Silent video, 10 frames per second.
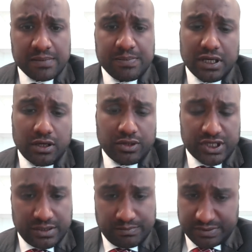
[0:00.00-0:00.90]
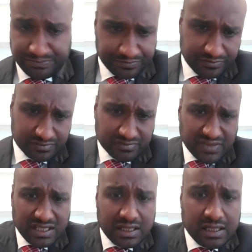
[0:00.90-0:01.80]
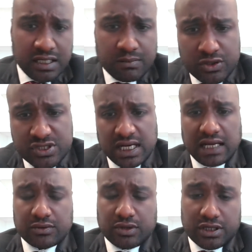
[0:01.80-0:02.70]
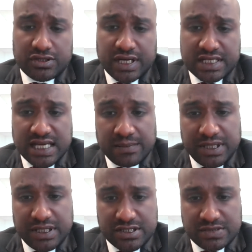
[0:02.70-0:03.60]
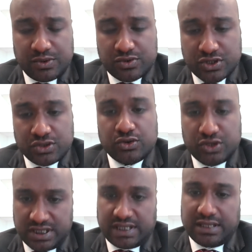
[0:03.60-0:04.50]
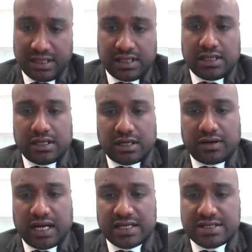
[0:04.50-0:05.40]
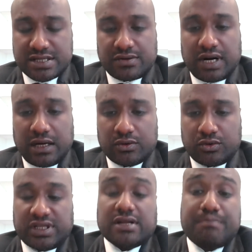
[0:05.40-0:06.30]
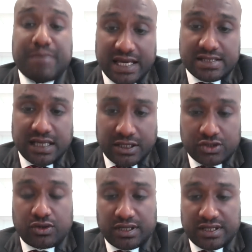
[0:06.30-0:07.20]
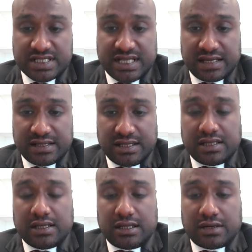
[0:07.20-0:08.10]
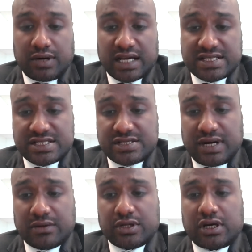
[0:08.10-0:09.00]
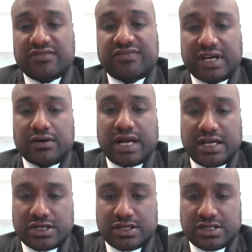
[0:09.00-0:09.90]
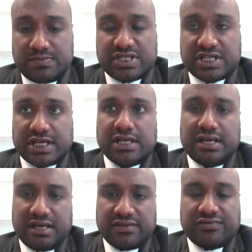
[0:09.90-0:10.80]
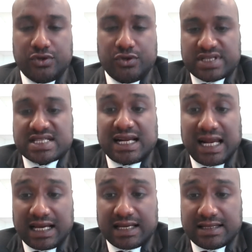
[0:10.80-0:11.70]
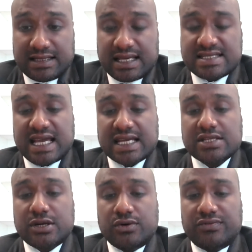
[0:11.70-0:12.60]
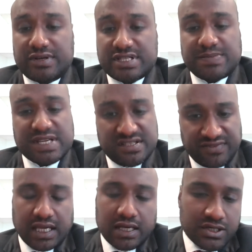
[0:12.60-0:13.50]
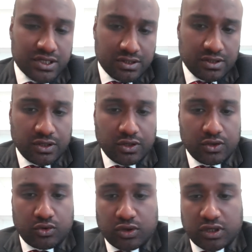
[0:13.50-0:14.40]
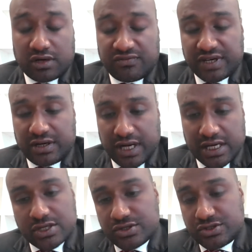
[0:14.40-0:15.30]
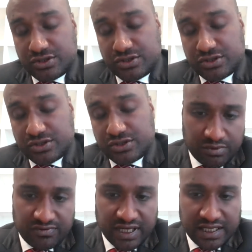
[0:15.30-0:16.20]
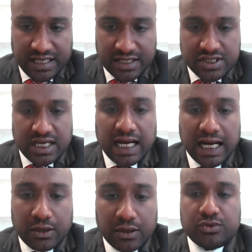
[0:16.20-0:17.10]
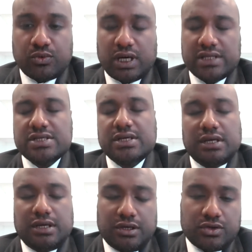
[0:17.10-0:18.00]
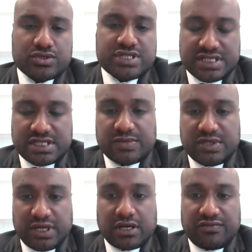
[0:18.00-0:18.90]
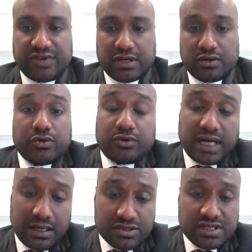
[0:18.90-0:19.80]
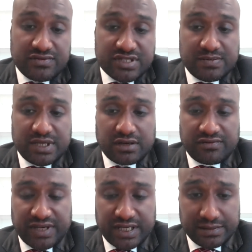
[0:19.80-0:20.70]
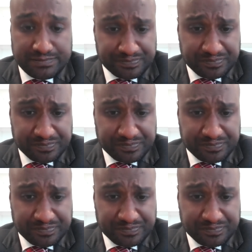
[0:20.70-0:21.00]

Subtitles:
IP ownership. In most cloud contracts, IP disputes usually arise around, or the debate, I should rather state, arises around the configurations, particularly if you as a client has handed over a specification or configuration to the cloud provider as to how you want your system to be configured or your cloud service to be configured.